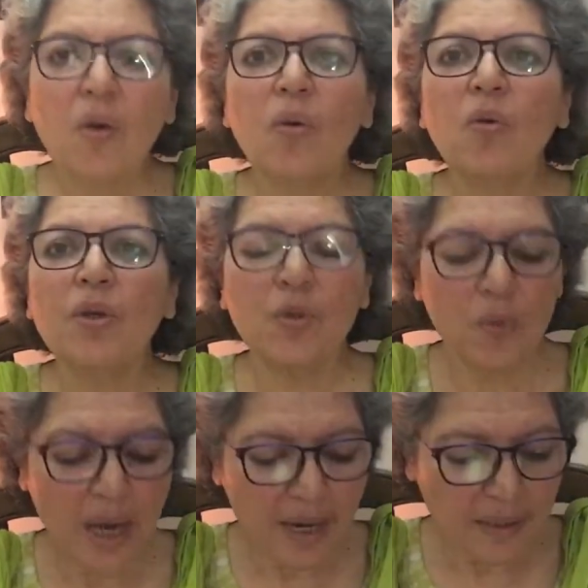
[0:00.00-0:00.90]
"Oh, you
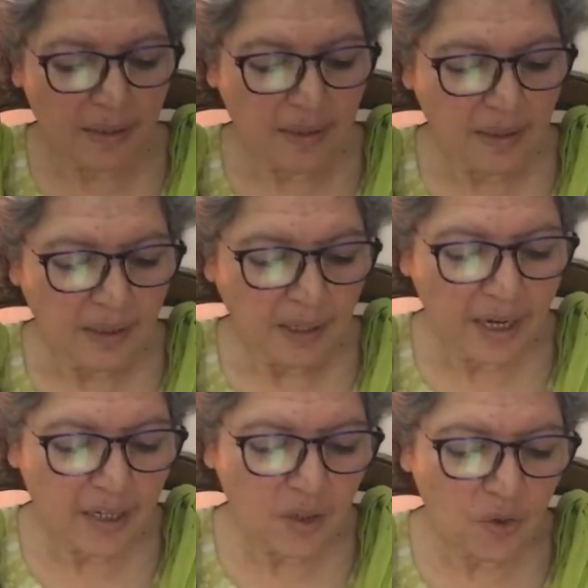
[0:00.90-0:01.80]
ants,
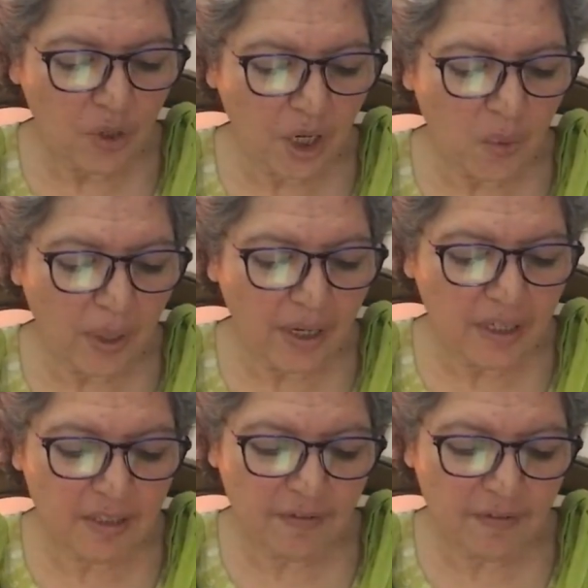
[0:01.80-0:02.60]
get into your dwellings,